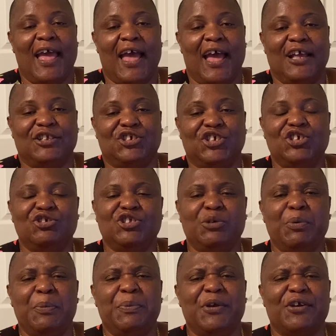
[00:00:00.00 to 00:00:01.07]
And she used to
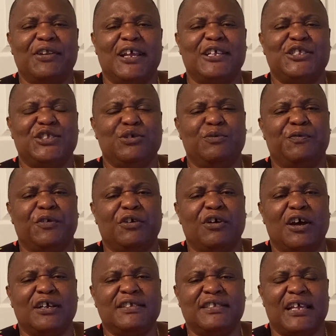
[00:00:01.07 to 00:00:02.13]
prepare that soup for
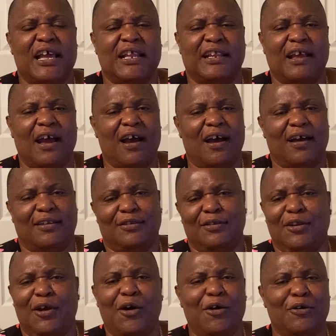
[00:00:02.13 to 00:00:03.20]
us, and God
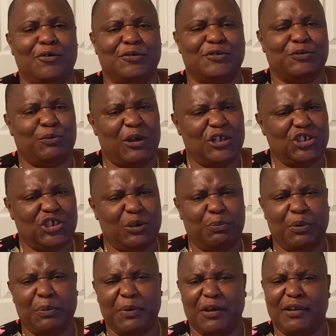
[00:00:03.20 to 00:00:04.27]
knows when she
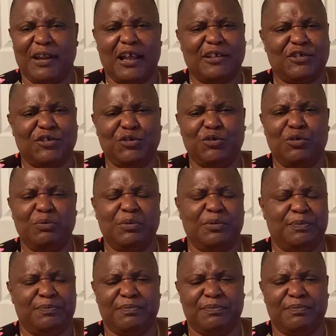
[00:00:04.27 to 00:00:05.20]
prepared that soup